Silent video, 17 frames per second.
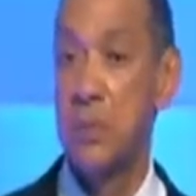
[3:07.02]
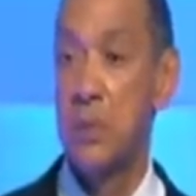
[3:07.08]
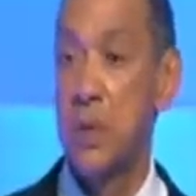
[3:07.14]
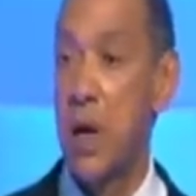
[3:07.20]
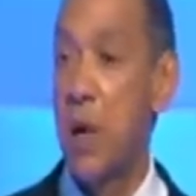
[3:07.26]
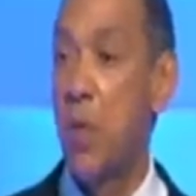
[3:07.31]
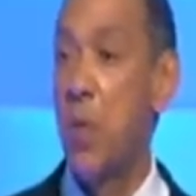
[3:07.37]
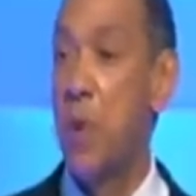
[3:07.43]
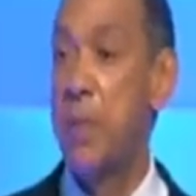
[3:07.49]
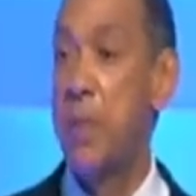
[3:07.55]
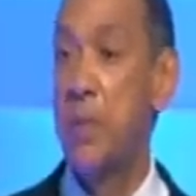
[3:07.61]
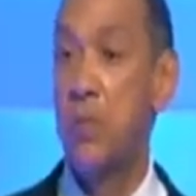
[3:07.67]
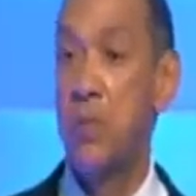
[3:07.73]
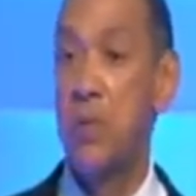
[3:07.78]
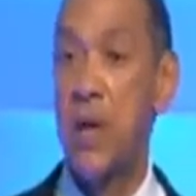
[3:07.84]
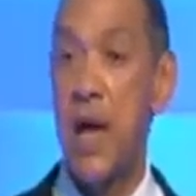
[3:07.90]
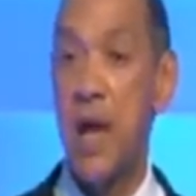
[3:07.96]
Our
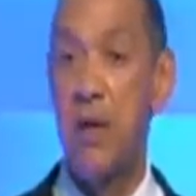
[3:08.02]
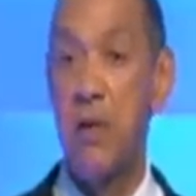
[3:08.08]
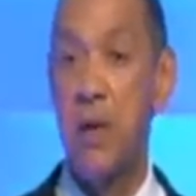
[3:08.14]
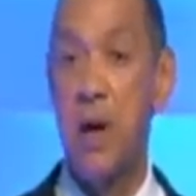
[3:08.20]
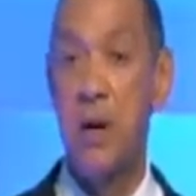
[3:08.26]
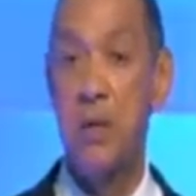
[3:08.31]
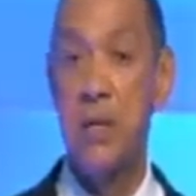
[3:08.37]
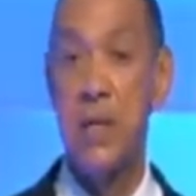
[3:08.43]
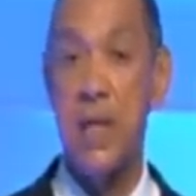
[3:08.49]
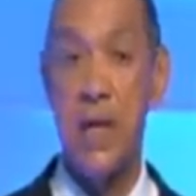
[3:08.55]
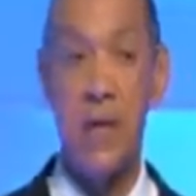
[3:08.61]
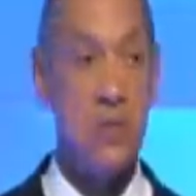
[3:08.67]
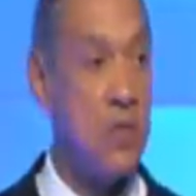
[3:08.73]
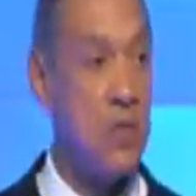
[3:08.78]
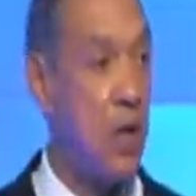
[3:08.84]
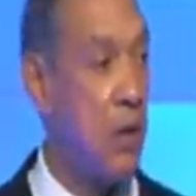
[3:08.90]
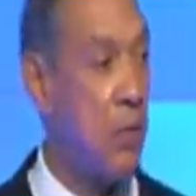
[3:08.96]
women carry a
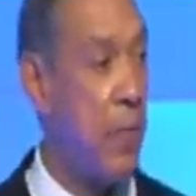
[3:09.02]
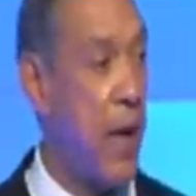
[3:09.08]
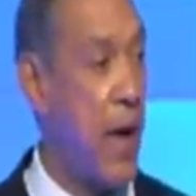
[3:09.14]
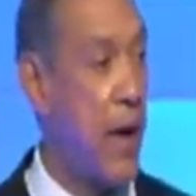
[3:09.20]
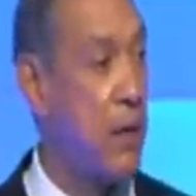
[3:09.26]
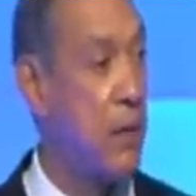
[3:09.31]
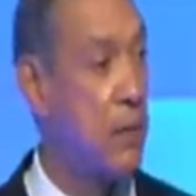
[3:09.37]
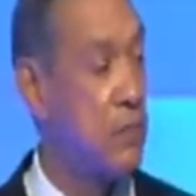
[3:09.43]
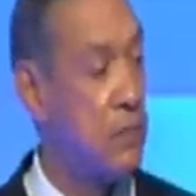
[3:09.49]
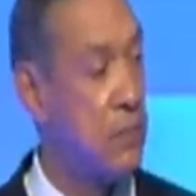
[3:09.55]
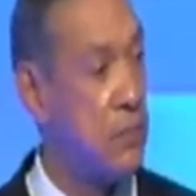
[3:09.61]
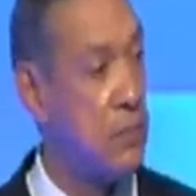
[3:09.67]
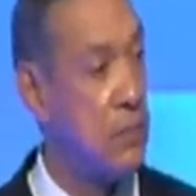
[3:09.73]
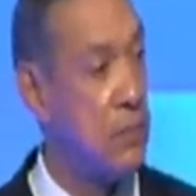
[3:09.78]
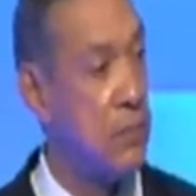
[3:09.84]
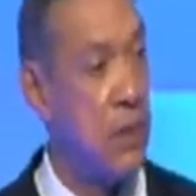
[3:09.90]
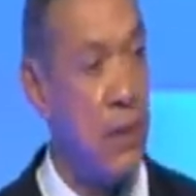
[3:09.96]
$100,000 bag.
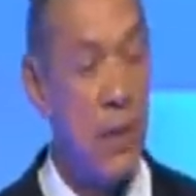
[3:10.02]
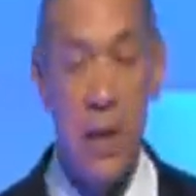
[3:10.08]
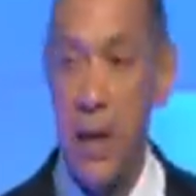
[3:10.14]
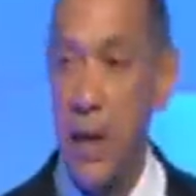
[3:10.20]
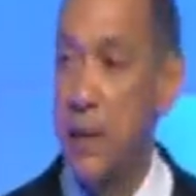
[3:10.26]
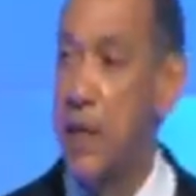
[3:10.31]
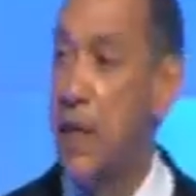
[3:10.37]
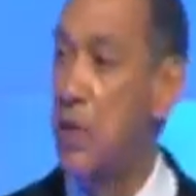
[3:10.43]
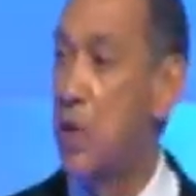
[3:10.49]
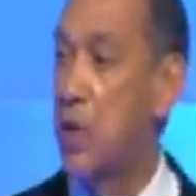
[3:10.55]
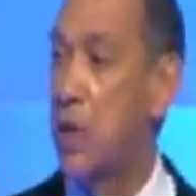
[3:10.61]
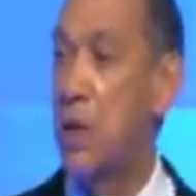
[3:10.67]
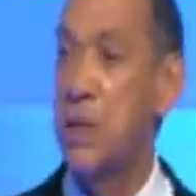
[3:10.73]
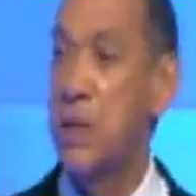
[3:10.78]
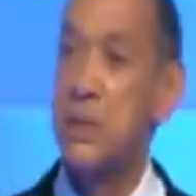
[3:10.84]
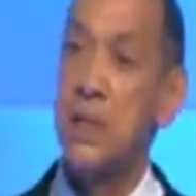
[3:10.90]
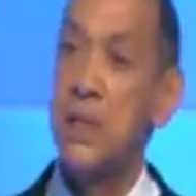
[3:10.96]
And they look at
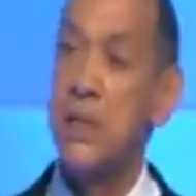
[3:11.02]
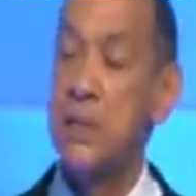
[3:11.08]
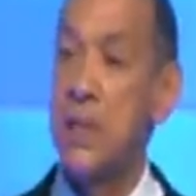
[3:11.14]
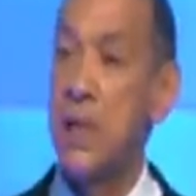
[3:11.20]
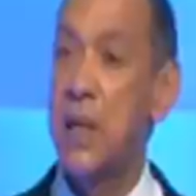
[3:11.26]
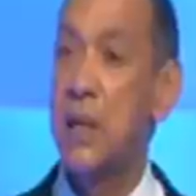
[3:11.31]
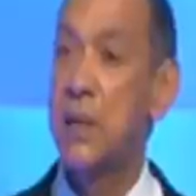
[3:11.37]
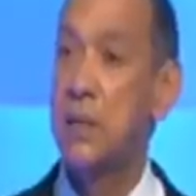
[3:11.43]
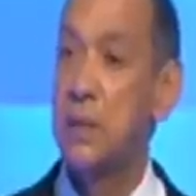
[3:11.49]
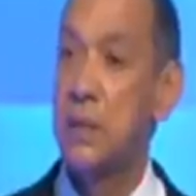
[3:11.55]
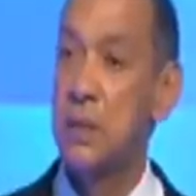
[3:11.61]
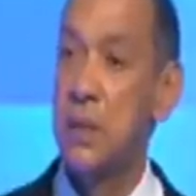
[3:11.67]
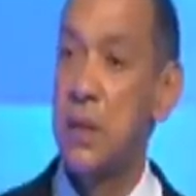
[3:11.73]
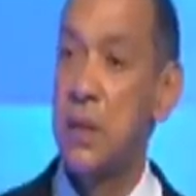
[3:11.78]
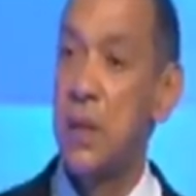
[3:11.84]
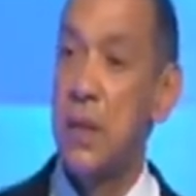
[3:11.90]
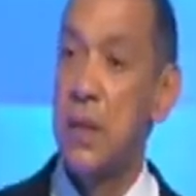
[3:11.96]
us and they say,
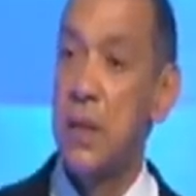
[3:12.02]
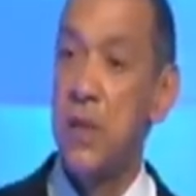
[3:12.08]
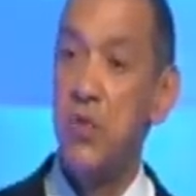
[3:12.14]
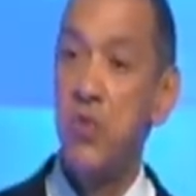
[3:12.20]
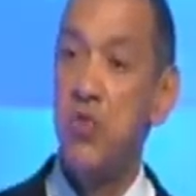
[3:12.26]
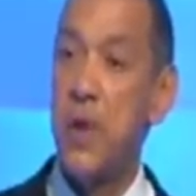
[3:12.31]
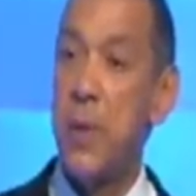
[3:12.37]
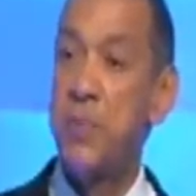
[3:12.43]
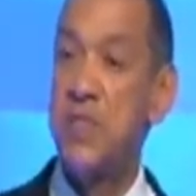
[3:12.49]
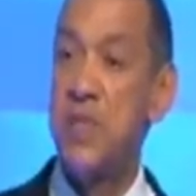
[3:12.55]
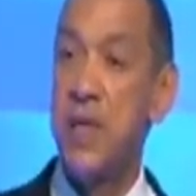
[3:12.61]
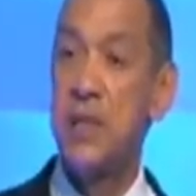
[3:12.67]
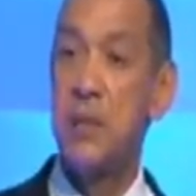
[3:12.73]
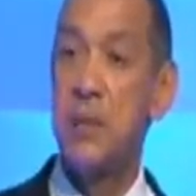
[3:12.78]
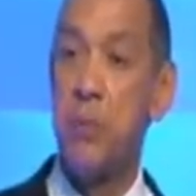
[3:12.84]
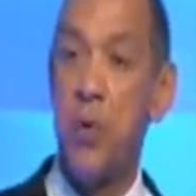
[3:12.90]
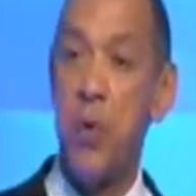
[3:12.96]
you
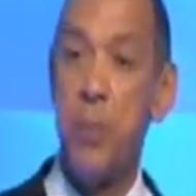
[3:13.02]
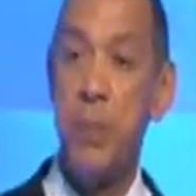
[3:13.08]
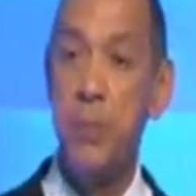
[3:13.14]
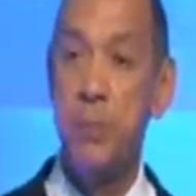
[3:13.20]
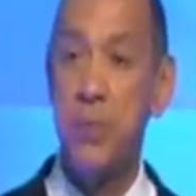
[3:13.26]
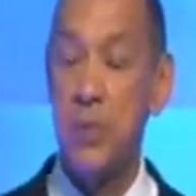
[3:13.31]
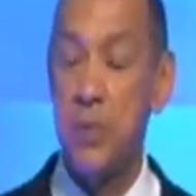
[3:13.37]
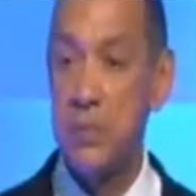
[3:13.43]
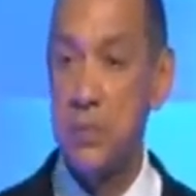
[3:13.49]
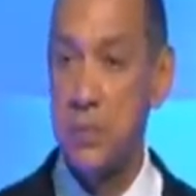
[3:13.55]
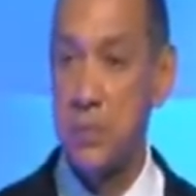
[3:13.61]
represent the poor people.